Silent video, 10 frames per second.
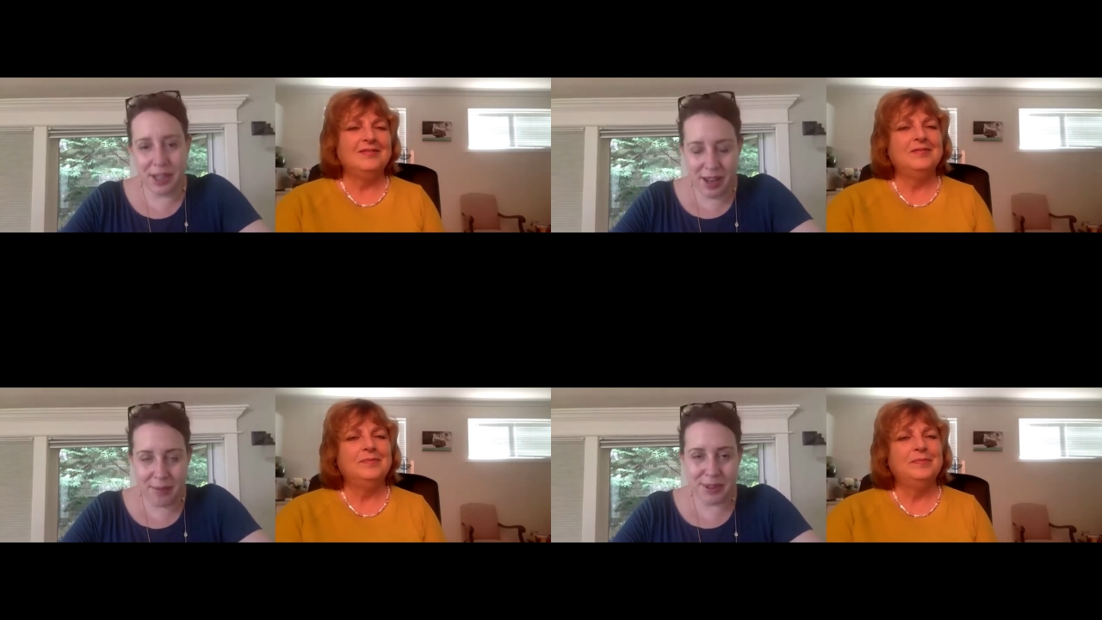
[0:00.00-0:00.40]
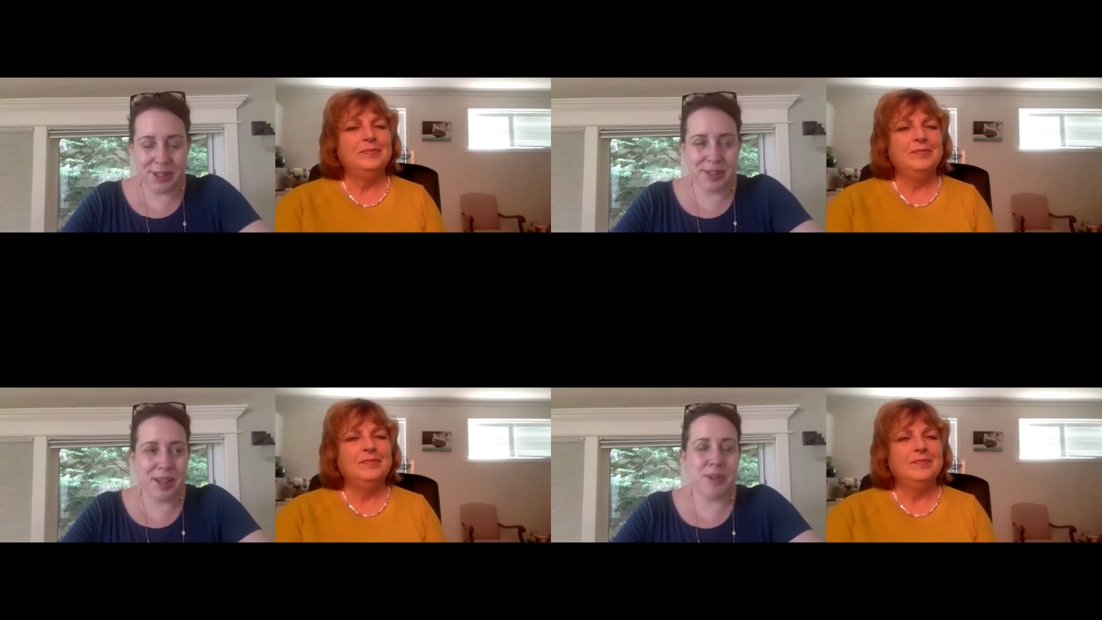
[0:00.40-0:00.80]
Speaker 1: And I
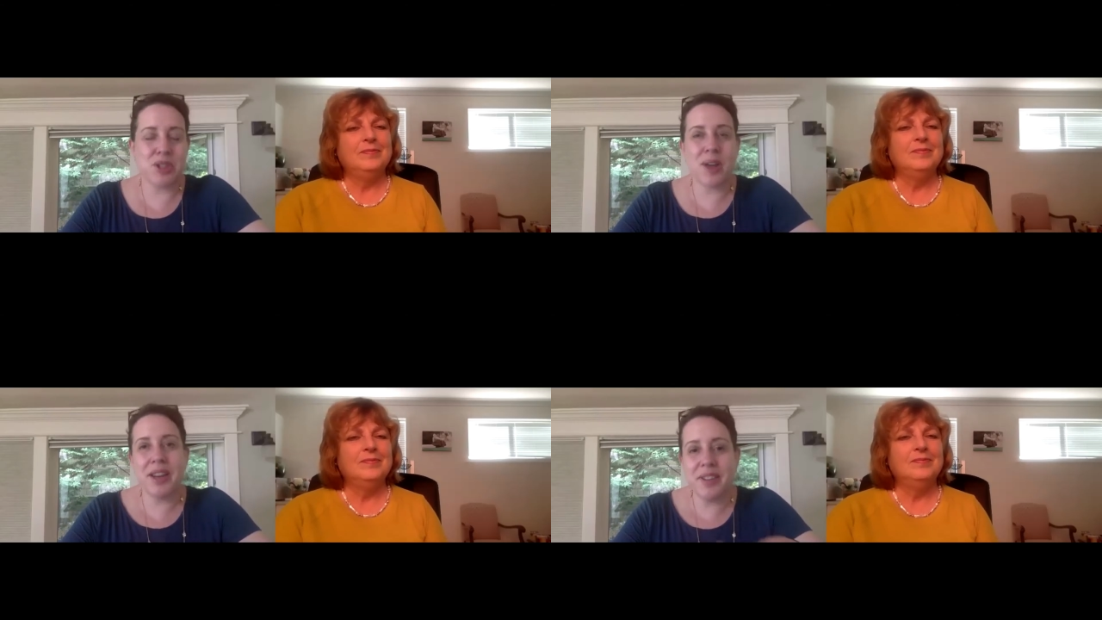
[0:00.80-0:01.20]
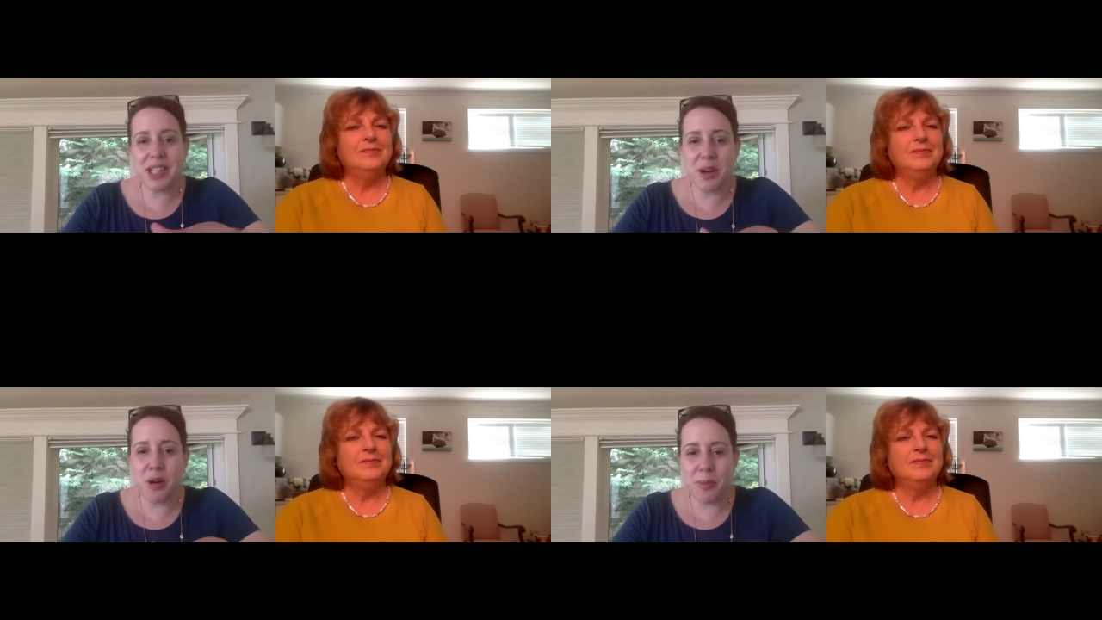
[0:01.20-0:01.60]
was trying to
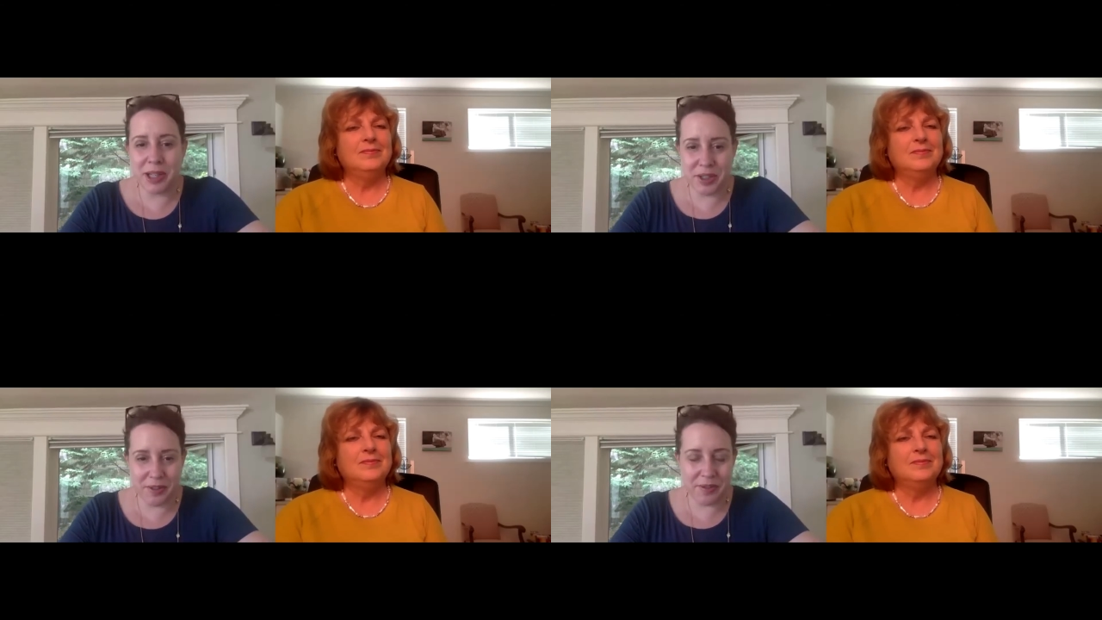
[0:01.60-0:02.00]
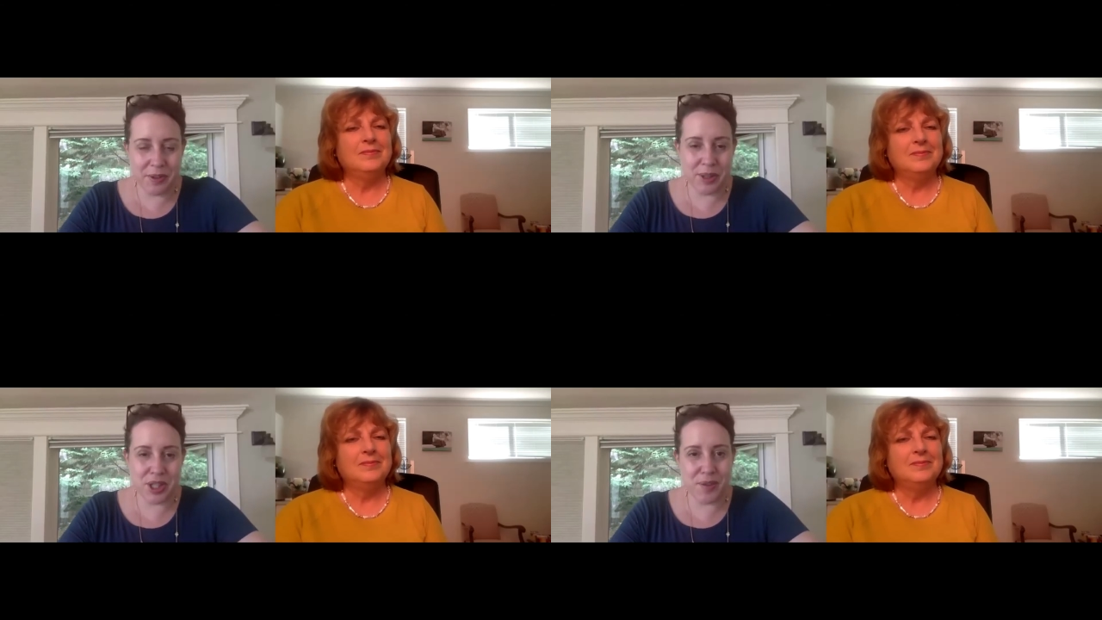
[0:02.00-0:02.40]
visit a whole bunch of
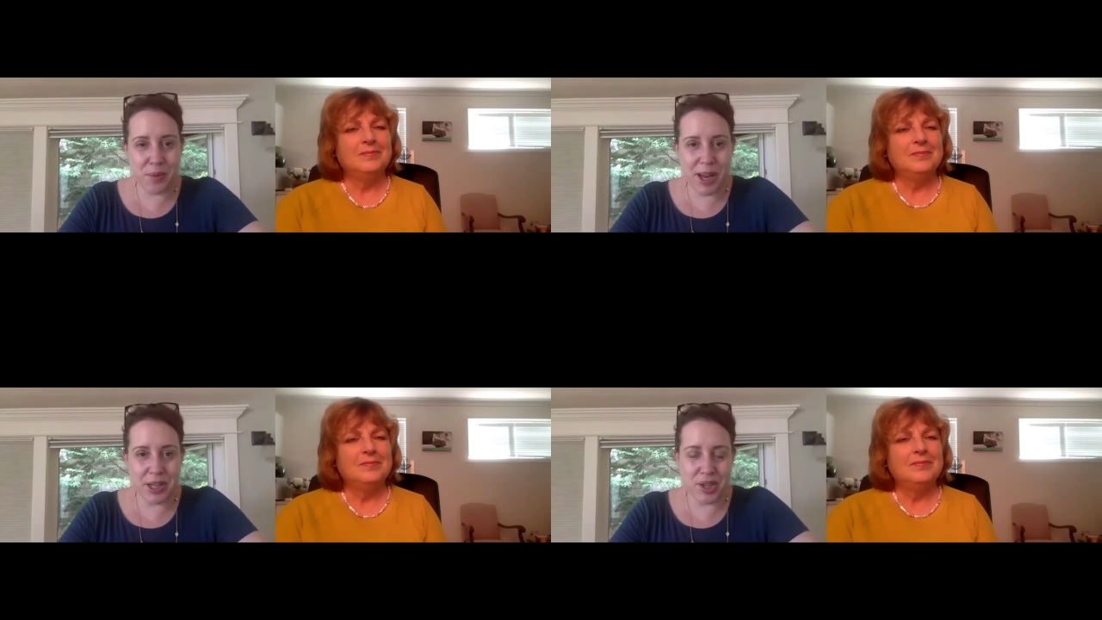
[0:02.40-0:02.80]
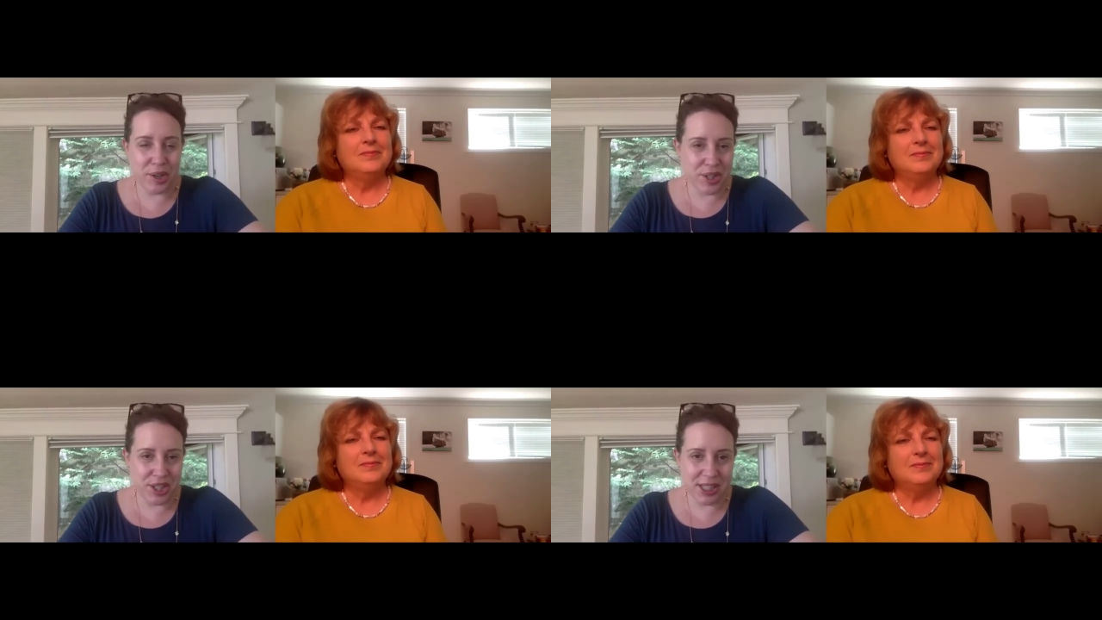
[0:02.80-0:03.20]
Christopher Wren
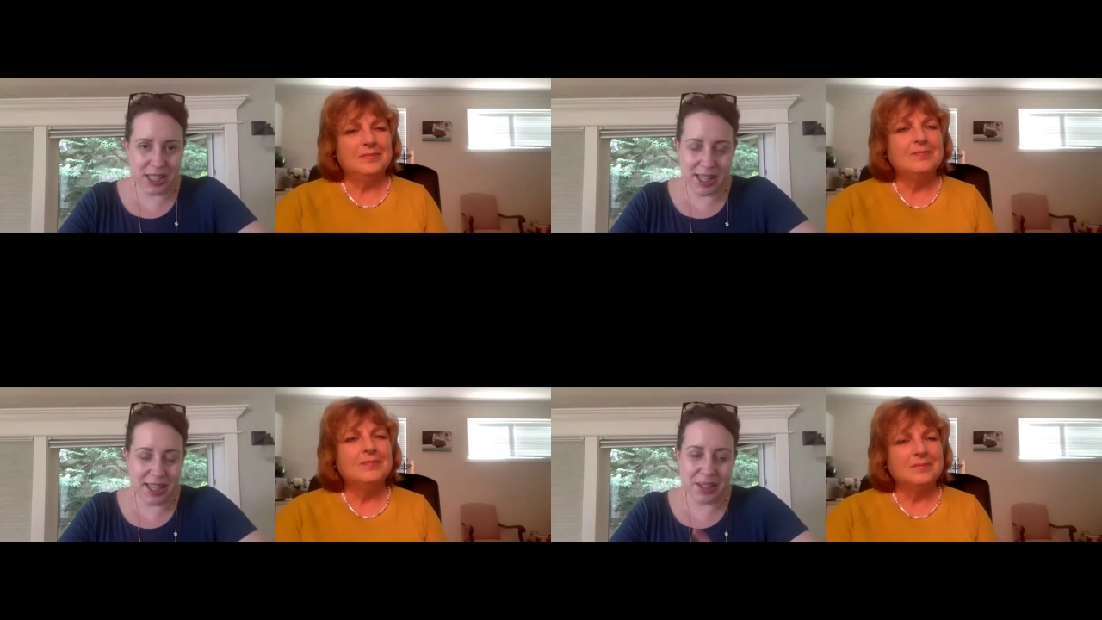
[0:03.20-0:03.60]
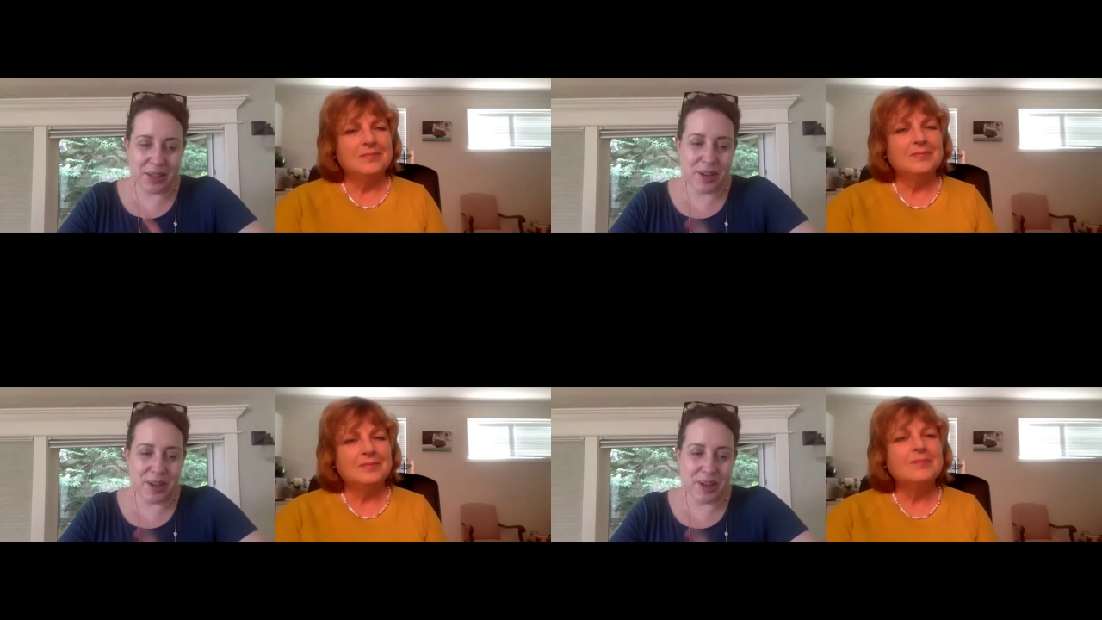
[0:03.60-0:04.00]
churches because I think
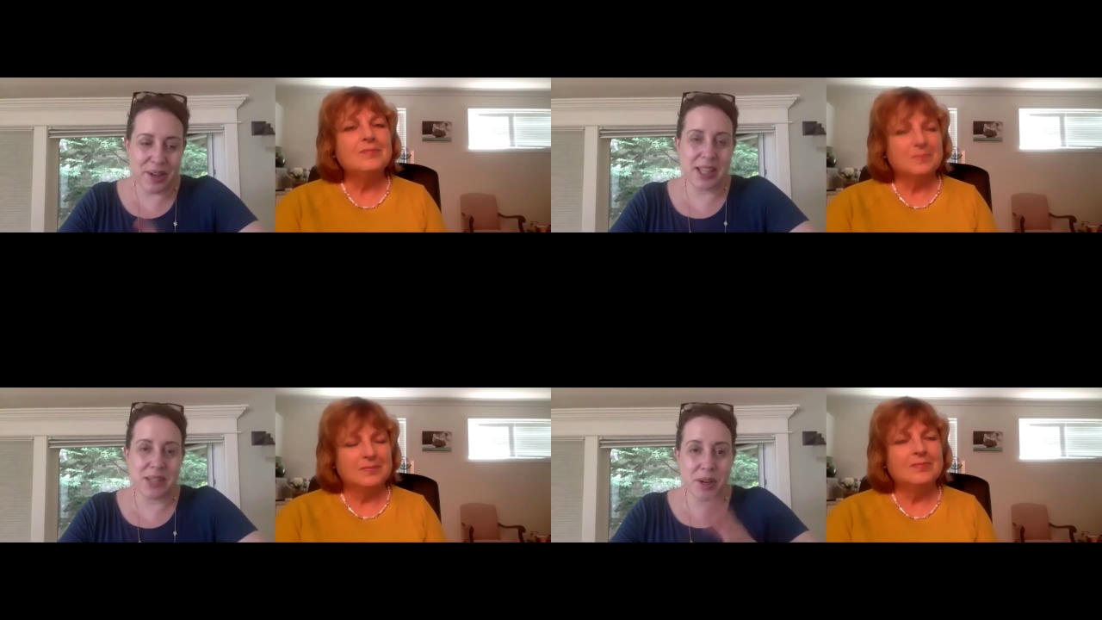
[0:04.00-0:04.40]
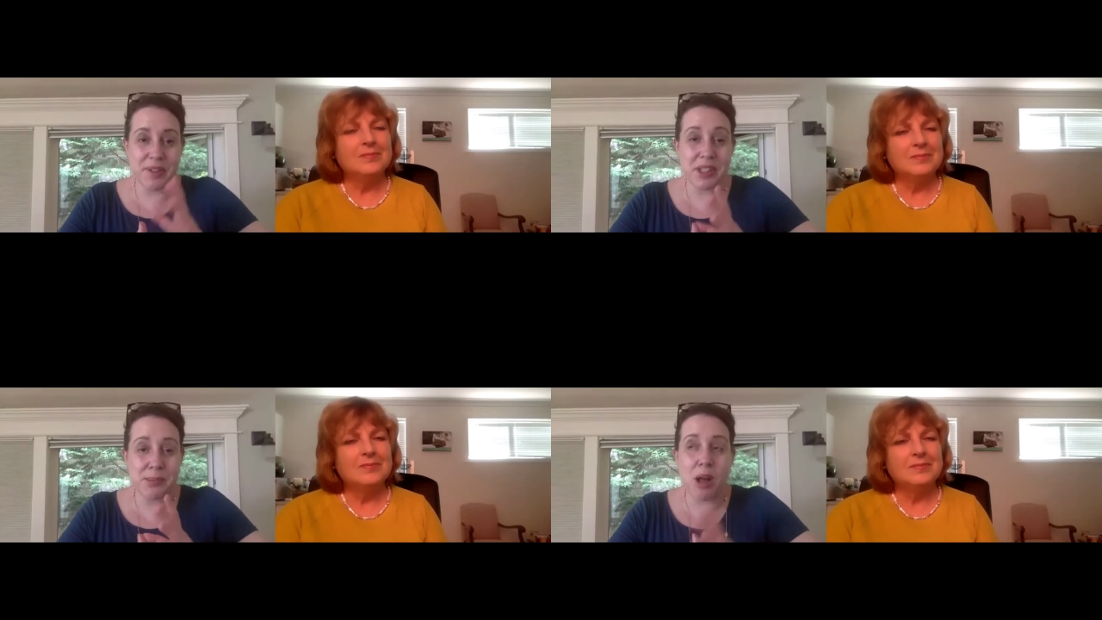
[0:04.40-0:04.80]
they're interesting. And that's one of
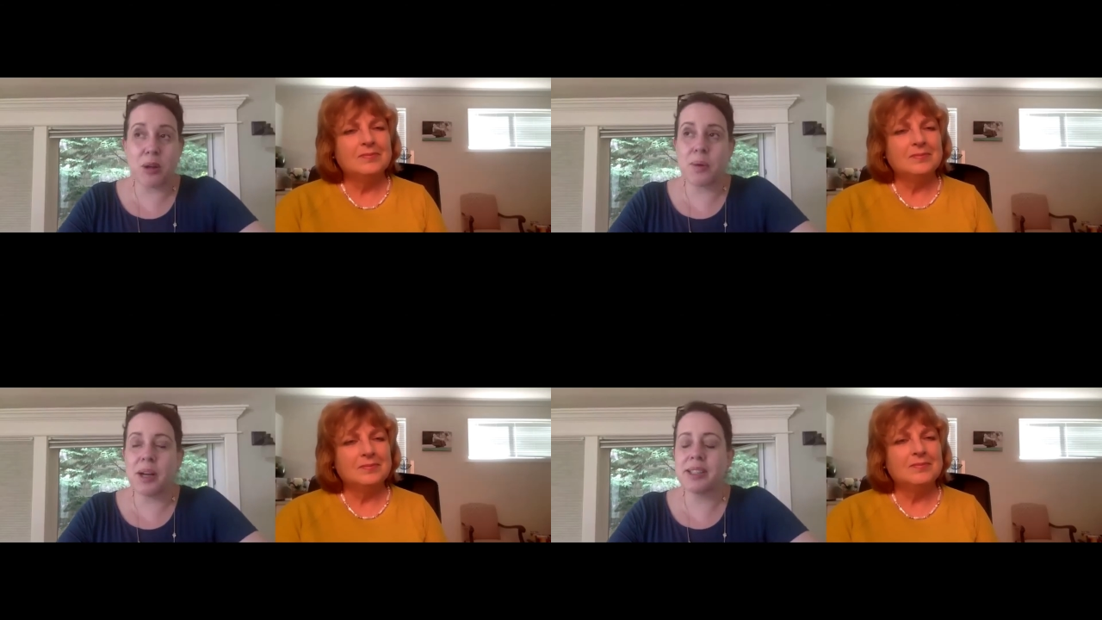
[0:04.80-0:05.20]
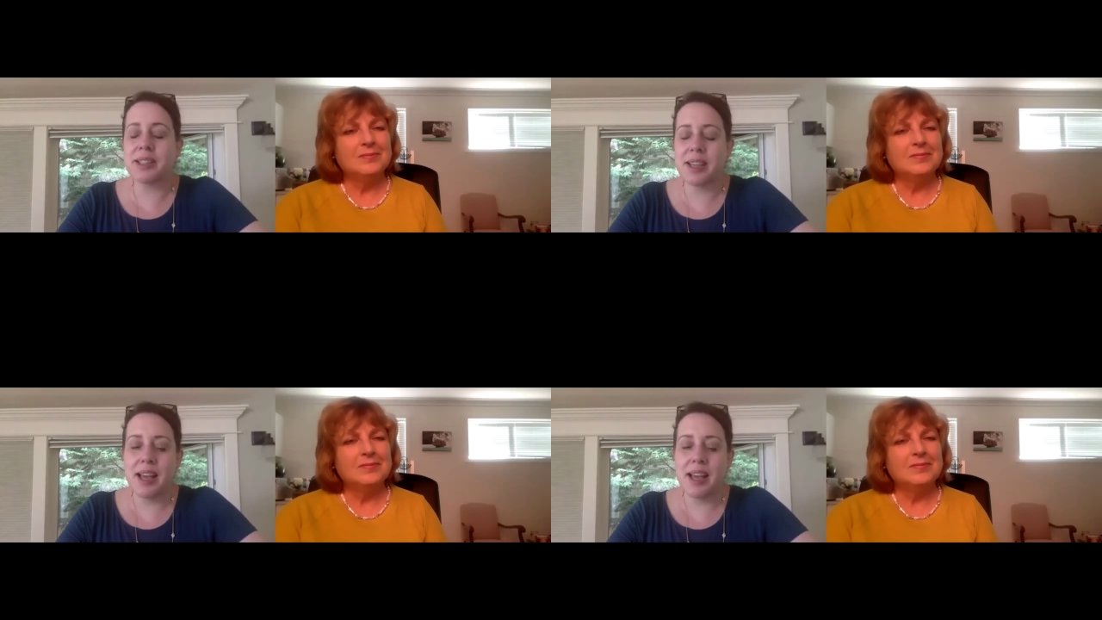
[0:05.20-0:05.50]
his smaller ones.